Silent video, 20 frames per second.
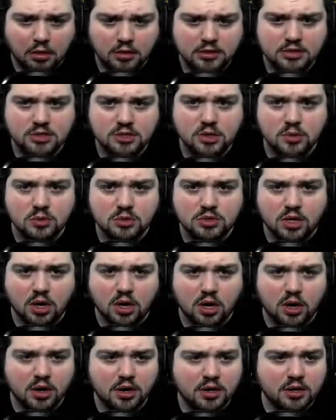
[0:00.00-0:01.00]
So
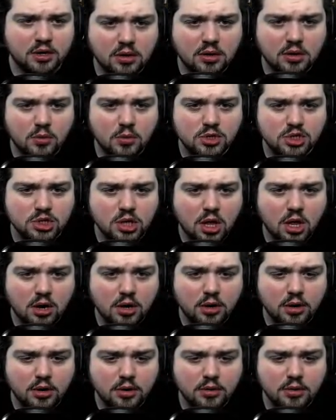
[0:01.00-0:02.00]
dark. Which
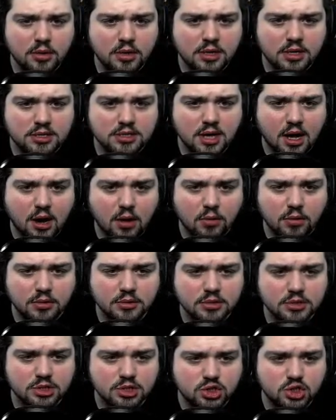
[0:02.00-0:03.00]
locker is
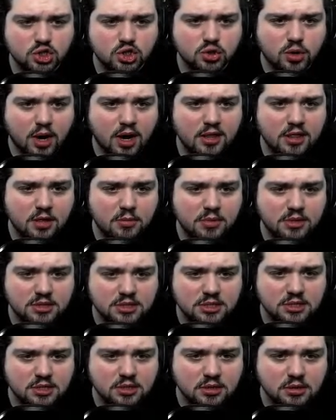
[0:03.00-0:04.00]
ours? Just try them
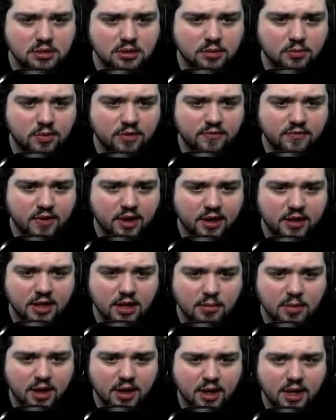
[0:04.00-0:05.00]
until we find
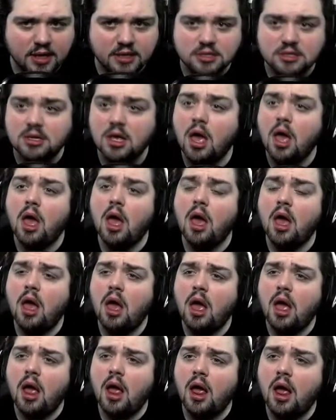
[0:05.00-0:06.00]
them, I guess.
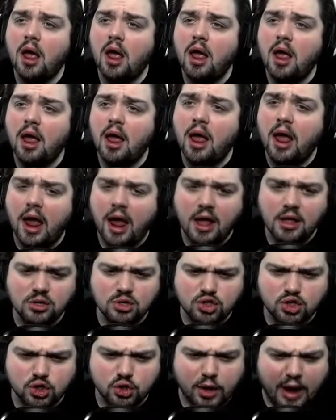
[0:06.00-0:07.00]

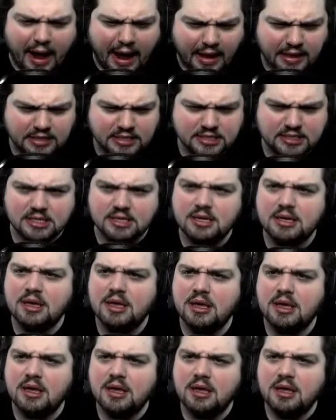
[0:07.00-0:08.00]
Anthrax.
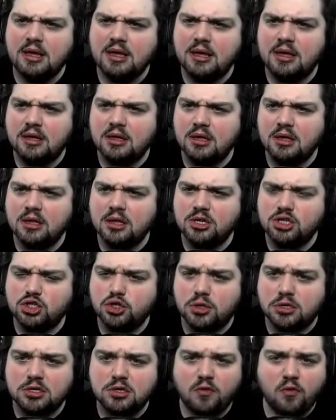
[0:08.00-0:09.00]

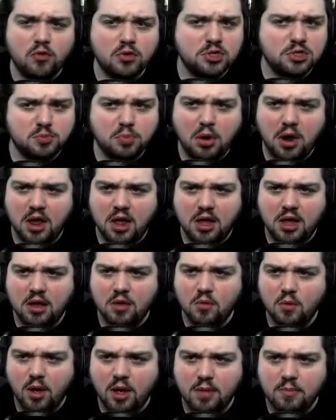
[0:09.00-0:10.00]
Illustrious for spraying
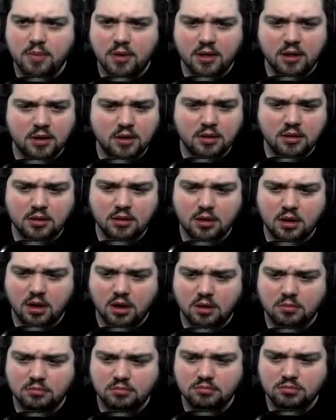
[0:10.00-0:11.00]
and wiping.
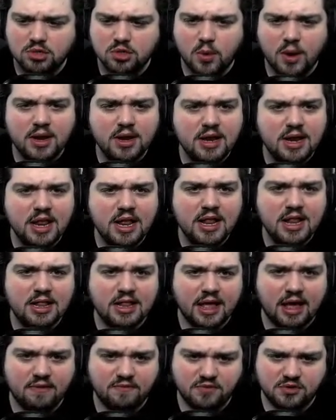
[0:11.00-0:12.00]
Do I need
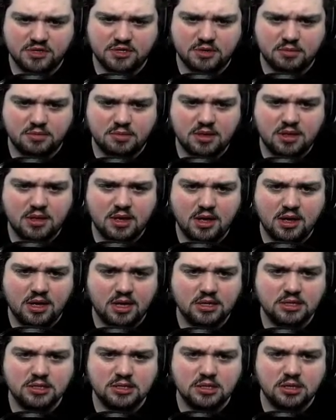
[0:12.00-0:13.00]
that for something? I
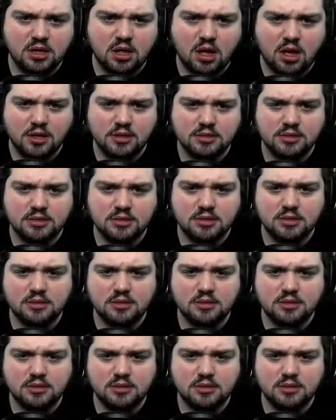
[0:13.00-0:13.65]
guess not.